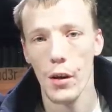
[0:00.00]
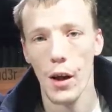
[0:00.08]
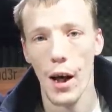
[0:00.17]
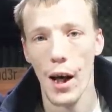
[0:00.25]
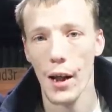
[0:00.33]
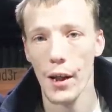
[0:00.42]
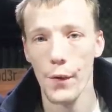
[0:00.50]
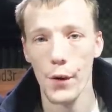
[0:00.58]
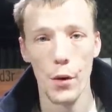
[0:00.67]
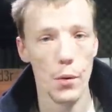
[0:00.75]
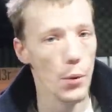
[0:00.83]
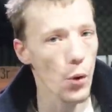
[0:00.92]
And if you
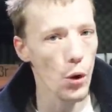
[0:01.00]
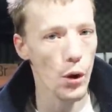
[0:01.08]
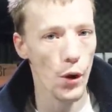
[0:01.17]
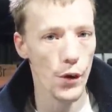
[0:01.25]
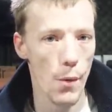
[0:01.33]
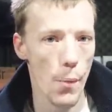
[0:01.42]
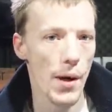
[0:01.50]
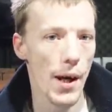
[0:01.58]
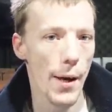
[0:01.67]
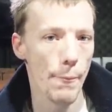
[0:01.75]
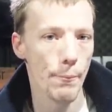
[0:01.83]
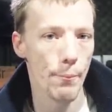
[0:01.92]
do want to organise your
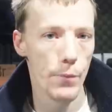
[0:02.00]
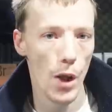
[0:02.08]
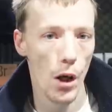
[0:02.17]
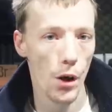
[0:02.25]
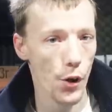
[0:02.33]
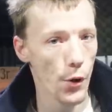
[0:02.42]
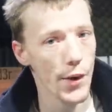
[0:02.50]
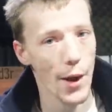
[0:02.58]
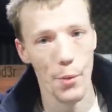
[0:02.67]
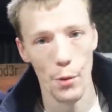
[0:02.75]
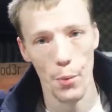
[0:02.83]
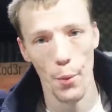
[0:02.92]
repair, I do stand
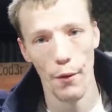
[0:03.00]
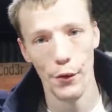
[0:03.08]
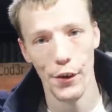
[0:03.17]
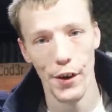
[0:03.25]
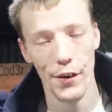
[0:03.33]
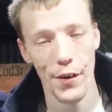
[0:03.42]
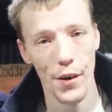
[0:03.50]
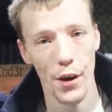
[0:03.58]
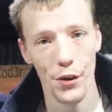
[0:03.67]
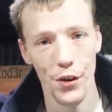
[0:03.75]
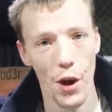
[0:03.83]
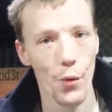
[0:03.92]
by my warranties. I
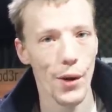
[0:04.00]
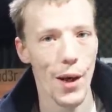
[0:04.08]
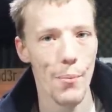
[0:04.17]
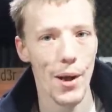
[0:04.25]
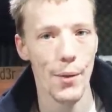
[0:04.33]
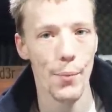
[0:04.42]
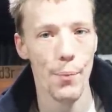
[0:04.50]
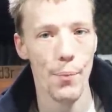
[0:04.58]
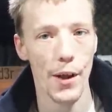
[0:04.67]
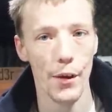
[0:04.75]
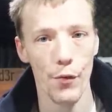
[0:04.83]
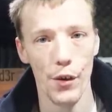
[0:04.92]
don't get many
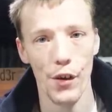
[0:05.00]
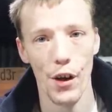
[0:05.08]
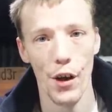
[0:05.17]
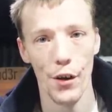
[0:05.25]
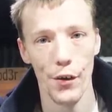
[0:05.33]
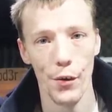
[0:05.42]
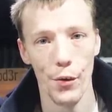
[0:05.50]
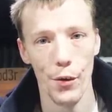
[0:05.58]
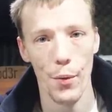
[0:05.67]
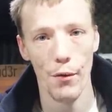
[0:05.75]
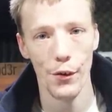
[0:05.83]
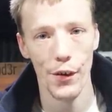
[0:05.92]
things returned under
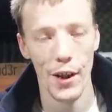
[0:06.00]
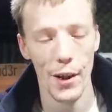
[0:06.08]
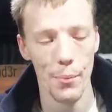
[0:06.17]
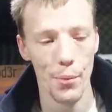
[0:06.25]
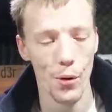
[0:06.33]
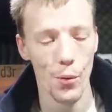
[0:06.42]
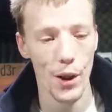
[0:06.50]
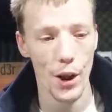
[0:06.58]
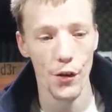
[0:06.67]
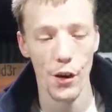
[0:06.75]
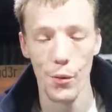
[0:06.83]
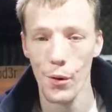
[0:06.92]
warranty, but when I
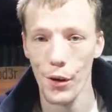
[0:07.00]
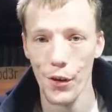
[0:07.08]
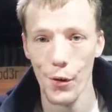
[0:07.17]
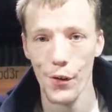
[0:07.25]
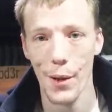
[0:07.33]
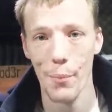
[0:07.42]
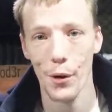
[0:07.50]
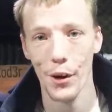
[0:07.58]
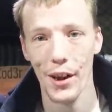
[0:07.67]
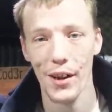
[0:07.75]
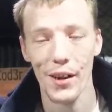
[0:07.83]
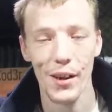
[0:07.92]
do, I do stand by
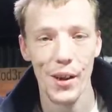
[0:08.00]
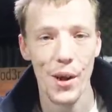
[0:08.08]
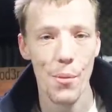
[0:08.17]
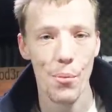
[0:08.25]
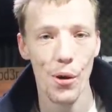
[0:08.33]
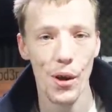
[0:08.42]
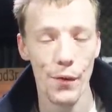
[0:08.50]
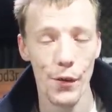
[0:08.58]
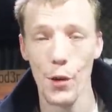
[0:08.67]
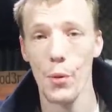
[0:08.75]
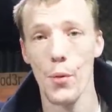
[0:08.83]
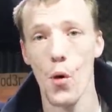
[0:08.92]
it. But if you
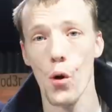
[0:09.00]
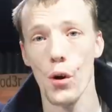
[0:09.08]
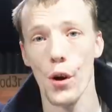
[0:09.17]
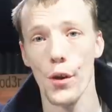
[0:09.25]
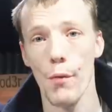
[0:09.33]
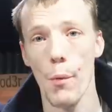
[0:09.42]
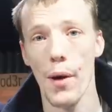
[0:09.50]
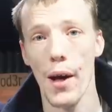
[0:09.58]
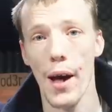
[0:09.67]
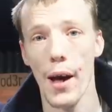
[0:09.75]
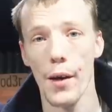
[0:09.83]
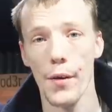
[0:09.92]
do want to organise a
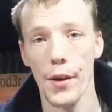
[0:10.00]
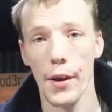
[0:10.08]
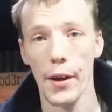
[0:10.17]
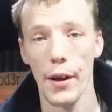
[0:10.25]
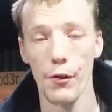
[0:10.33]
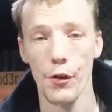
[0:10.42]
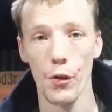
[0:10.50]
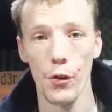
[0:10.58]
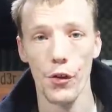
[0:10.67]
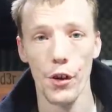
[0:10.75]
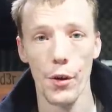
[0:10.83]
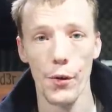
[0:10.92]
repair, you can get in
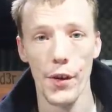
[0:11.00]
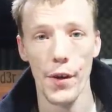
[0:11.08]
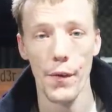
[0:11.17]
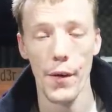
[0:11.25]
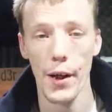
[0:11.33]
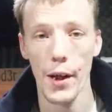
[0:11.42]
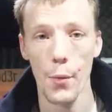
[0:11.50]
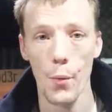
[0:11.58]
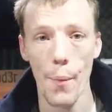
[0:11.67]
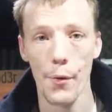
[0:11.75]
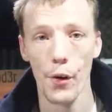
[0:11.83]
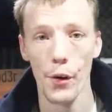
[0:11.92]
touch using the
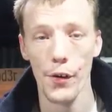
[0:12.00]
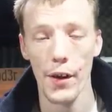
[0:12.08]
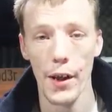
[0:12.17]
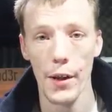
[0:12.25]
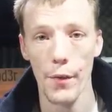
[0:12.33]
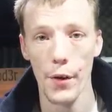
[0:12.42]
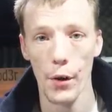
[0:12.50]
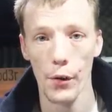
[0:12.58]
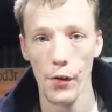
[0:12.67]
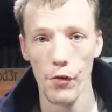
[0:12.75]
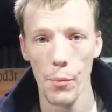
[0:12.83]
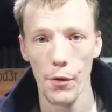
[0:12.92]
website in the video
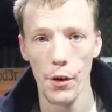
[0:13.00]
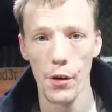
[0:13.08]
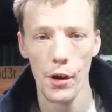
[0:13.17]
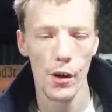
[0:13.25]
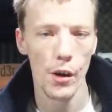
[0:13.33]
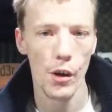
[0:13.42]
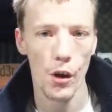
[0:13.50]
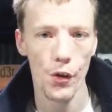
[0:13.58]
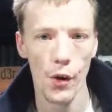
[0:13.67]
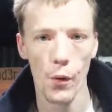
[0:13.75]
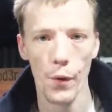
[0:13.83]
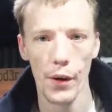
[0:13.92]
description,
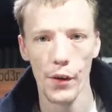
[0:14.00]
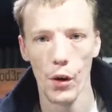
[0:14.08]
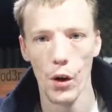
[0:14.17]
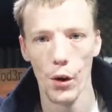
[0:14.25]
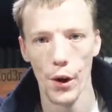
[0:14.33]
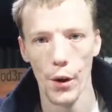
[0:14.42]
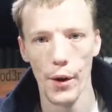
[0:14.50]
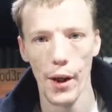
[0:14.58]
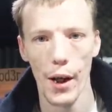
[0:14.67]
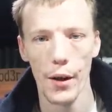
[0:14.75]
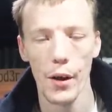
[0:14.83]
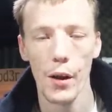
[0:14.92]
consolefix dot co dot U
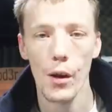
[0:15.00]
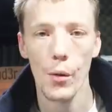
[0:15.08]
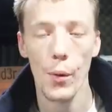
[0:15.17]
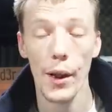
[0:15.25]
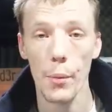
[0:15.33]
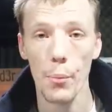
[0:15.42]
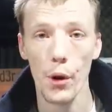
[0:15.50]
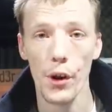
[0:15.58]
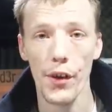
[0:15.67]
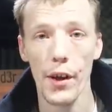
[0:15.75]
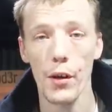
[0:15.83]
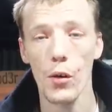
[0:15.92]
K, where you can book it
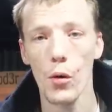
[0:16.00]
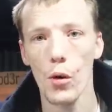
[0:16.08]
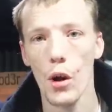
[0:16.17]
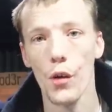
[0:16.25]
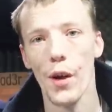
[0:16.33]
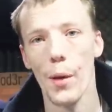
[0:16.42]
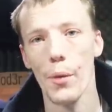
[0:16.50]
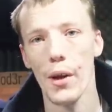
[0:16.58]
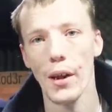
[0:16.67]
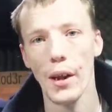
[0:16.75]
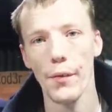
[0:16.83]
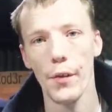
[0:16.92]
in or contact
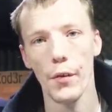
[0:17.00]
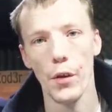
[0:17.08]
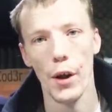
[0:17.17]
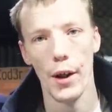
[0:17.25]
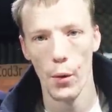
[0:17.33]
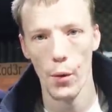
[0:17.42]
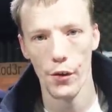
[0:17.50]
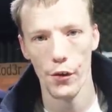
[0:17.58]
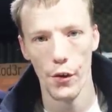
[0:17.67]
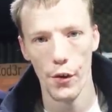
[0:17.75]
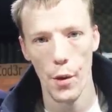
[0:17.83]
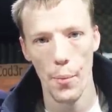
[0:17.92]
me if you've got any
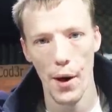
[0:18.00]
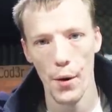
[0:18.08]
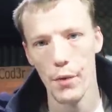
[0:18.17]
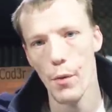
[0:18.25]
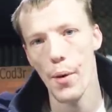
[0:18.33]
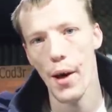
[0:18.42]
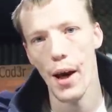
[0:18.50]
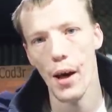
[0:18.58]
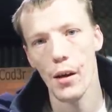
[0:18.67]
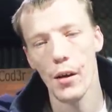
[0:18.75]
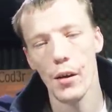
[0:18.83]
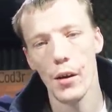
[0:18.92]
questions about the repair.
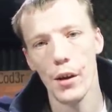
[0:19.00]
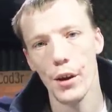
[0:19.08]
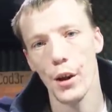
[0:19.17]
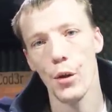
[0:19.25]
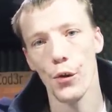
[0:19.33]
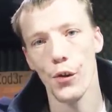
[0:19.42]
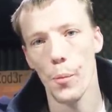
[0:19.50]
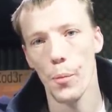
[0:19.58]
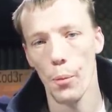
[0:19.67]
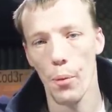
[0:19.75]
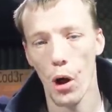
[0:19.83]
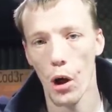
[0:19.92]
You can also
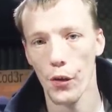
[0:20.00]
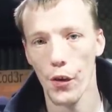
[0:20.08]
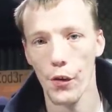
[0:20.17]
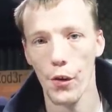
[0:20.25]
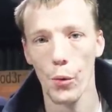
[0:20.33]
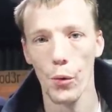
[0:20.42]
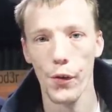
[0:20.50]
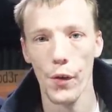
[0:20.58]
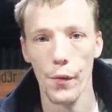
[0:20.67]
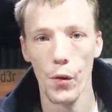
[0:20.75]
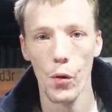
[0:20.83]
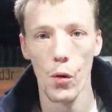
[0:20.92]
buy parts and tools
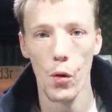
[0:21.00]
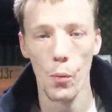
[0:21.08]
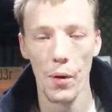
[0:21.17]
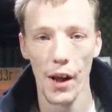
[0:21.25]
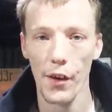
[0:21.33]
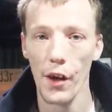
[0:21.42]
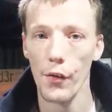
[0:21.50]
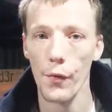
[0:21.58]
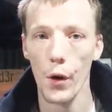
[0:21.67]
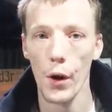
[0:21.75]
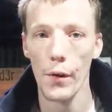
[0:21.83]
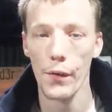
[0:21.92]
for PlayStation
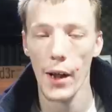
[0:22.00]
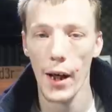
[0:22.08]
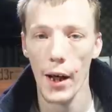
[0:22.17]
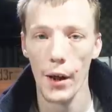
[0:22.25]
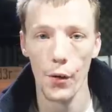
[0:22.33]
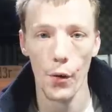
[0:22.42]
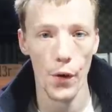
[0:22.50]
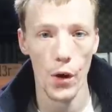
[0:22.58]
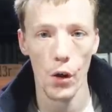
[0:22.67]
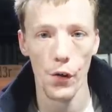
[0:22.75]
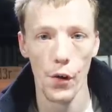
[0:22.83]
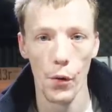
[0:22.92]
fives and other
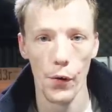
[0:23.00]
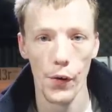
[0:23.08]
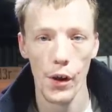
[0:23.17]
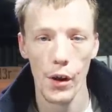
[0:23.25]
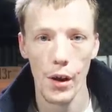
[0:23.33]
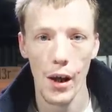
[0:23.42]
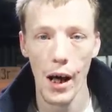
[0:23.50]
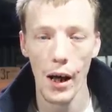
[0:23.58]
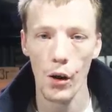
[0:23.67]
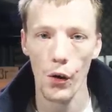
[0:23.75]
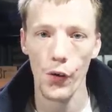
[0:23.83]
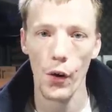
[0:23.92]
consoles at
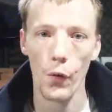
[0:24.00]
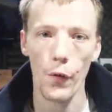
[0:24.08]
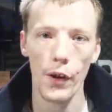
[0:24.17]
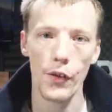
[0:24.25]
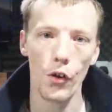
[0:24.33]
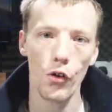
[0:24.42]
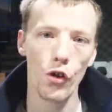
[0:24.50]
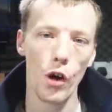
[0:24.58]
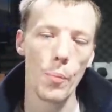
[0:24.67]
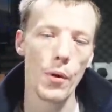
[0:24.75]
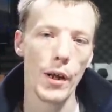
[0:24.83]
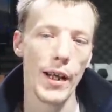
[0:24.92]
consolefix dot
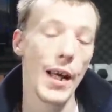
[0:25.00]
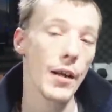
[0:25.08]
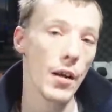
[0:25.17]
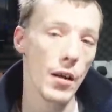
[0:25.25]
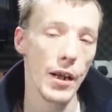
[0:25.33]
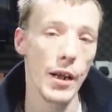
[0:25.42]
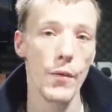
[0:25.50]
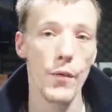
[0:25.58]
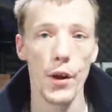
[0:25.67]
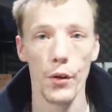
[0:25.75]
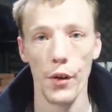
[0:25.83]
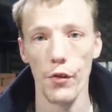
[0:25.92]
shop. Again, link in the
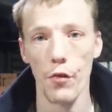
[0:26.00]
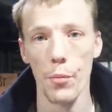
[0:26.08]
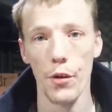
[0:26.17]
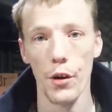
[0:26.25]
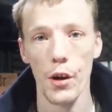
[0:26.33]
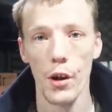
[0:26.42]
video description,